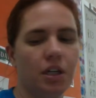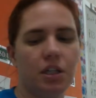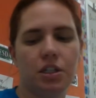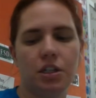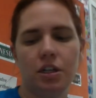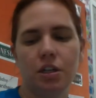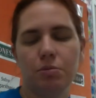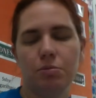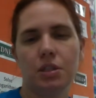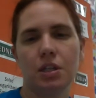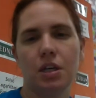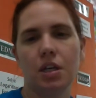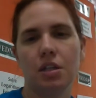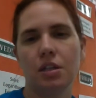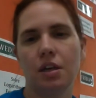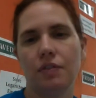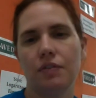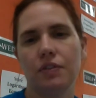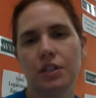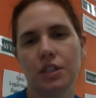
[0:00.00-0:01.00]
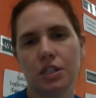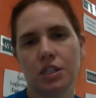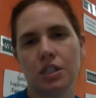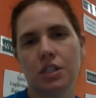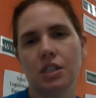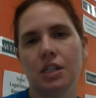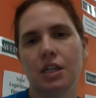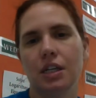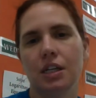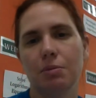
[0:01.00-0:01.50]
terms and
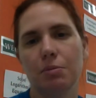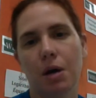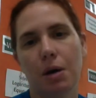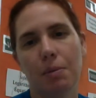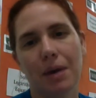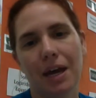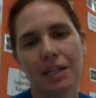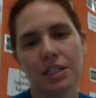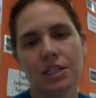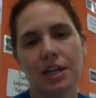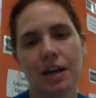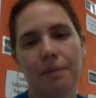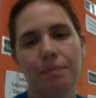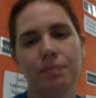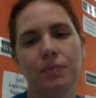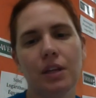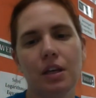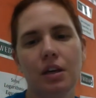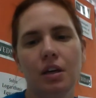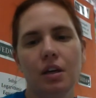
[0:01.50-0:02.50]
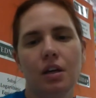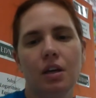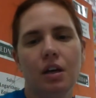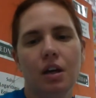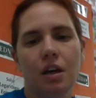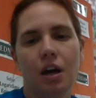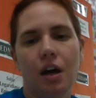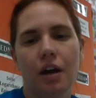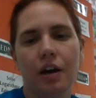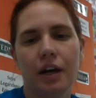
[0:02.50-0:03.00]
definitions and get them all matched up.
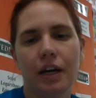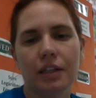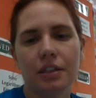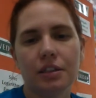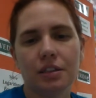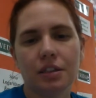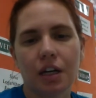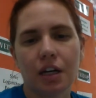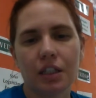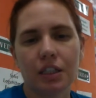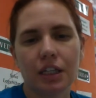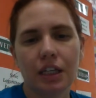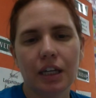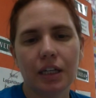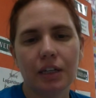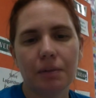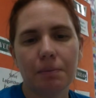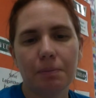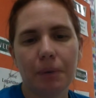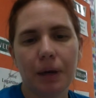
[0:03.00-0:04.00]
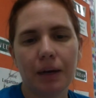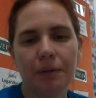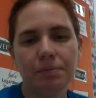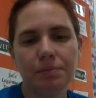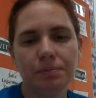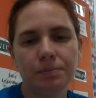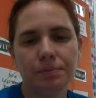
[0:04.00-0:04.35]
All right, talk to you later. Bye.